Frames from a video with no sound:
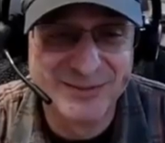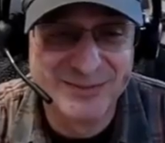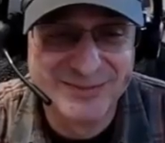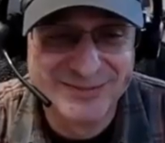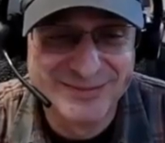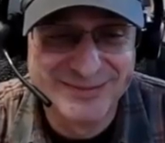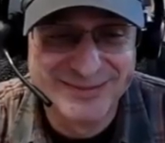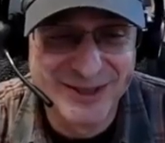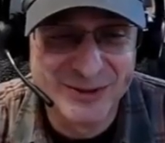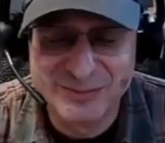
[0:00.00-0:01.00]
Nope,
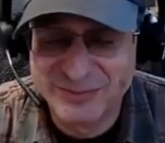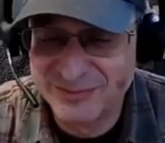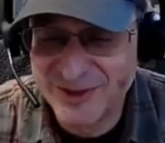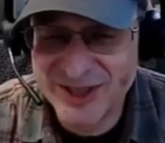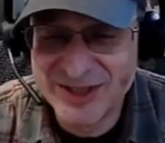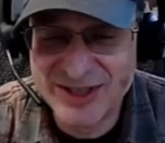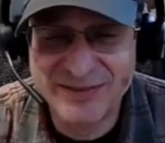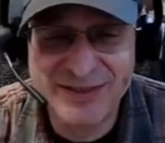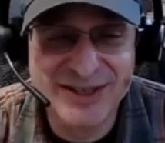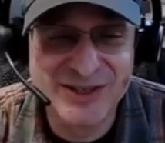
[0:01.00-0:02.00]
nope. 6,
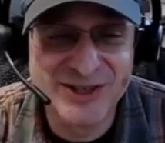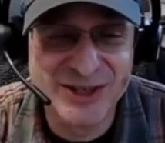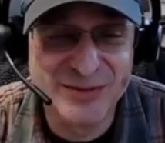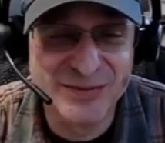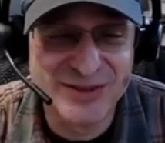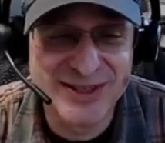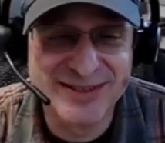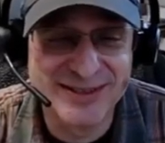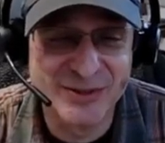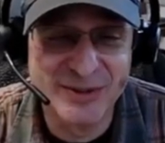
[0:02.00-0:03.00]
7 years ago, if you
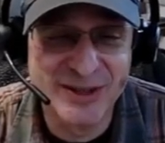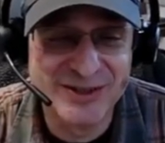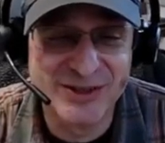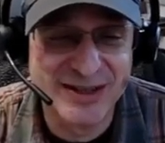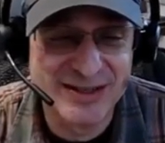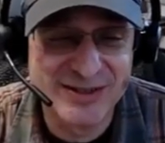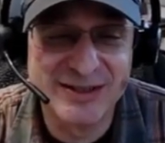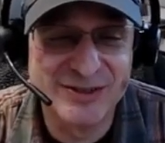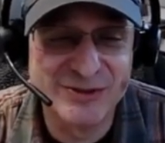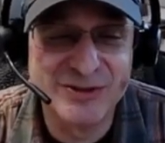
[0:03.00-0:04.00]
told me I was there, I'd
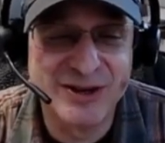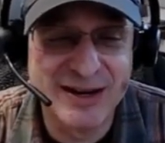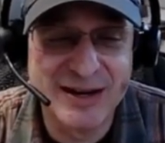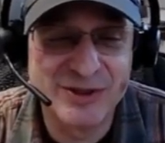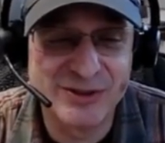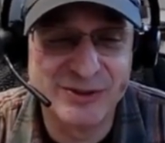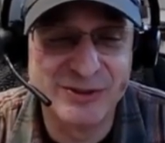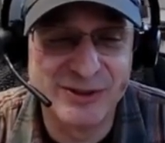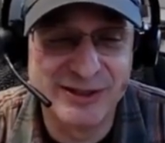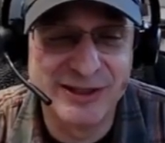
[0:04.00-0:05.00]
say you are
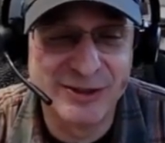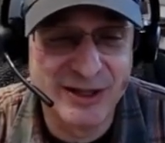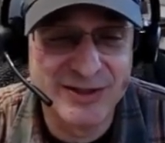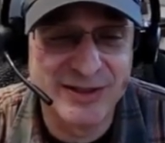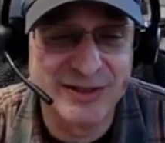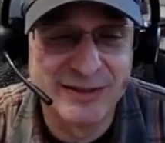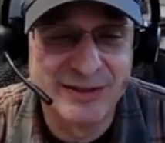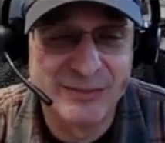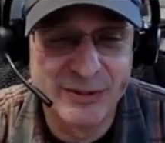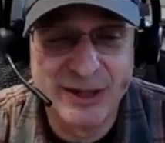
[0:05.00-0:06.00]
absolutely crazy.
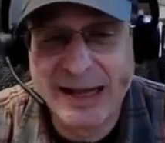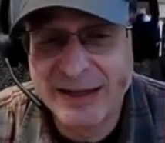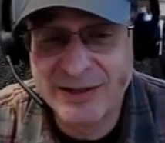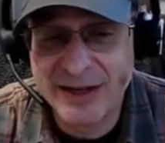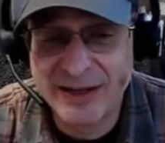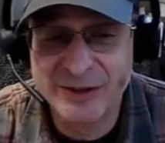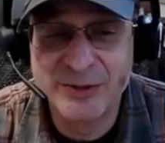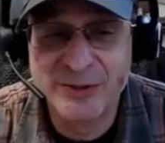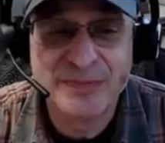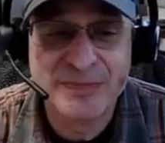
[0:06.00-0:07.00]
What I can tell
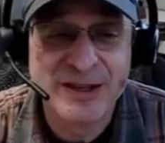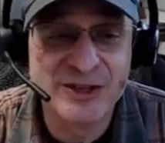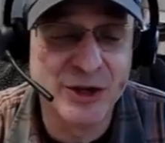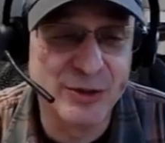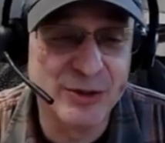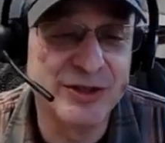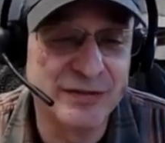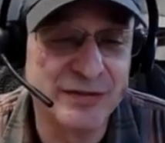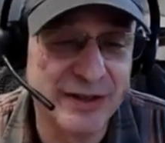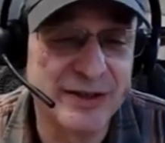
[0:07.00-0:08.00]
you is going
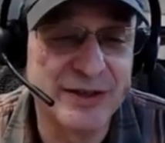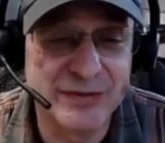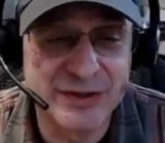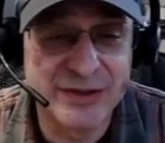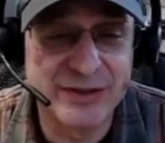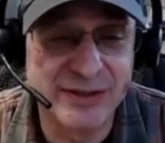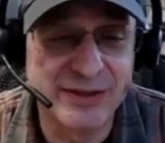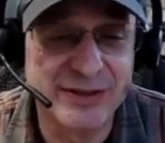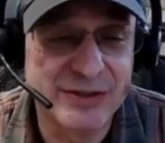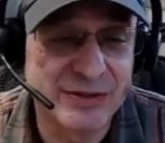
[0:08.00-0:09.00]
to the various
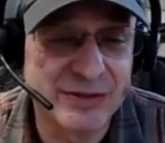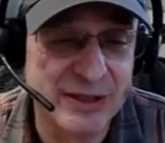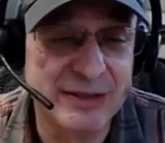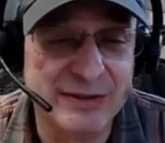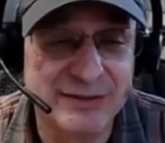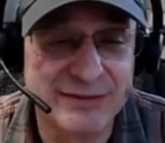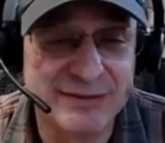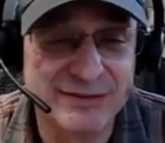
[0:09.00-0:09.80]
facilities, meat,